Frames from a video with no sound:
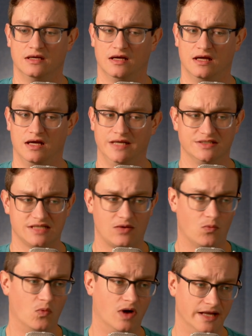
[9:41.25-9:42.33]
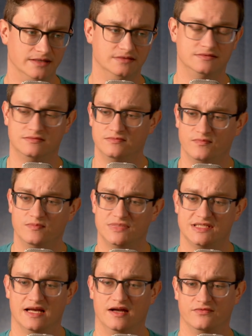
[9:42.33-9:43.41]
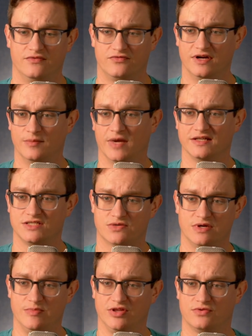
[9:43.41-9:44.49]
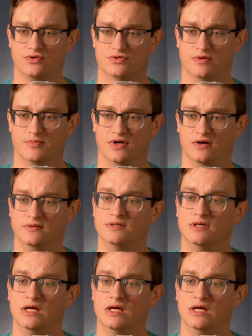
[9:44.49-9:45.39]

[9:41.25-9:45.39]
And there's like one sound of a friend of mine screaming through a trombone